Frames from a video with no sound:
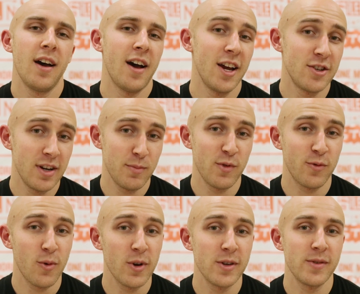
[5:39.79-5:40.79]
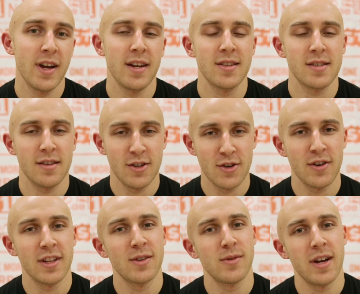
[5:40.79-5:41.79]
Hydrate before the race,
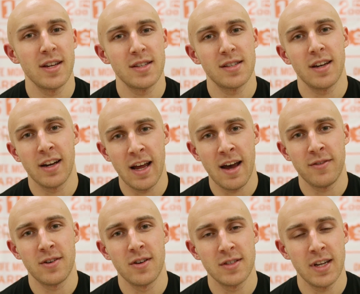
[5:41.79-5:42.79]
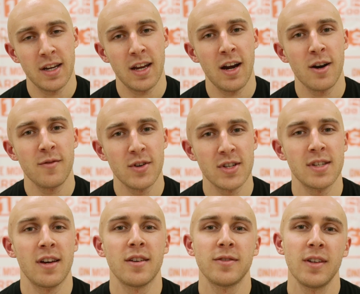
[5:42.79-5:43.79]
during the race, and after. Take care of
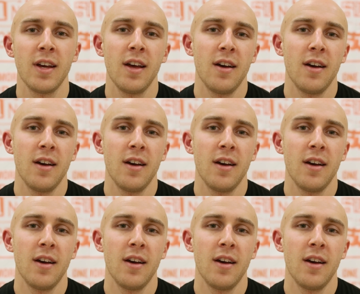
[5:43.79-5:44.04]
yourself.